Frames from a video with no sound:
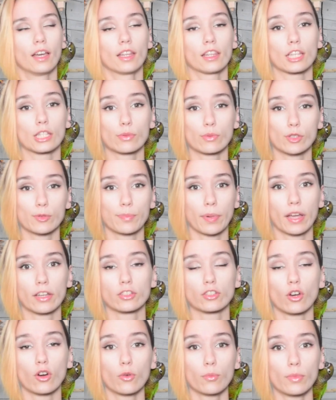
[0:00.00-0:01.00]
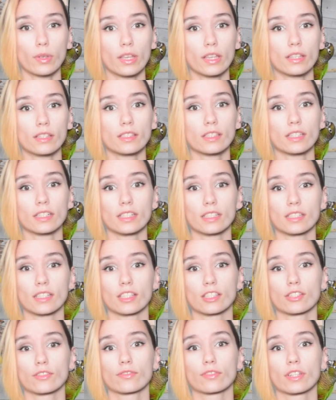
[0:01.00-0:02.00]
This was by no means an
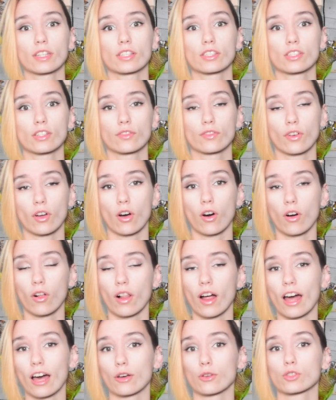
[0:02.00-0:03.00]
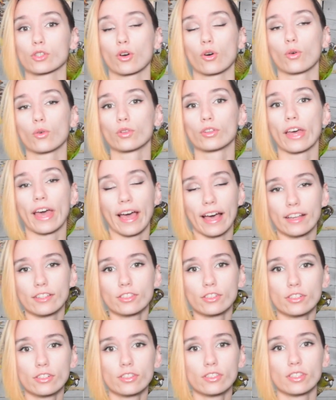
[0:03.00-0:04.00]
extensive list of all household
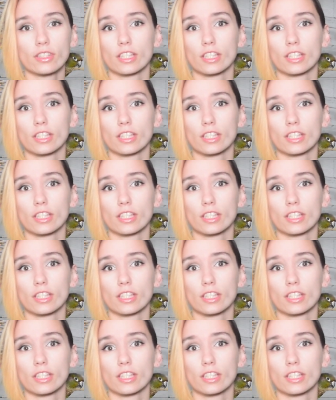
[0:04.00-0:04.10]
hazards.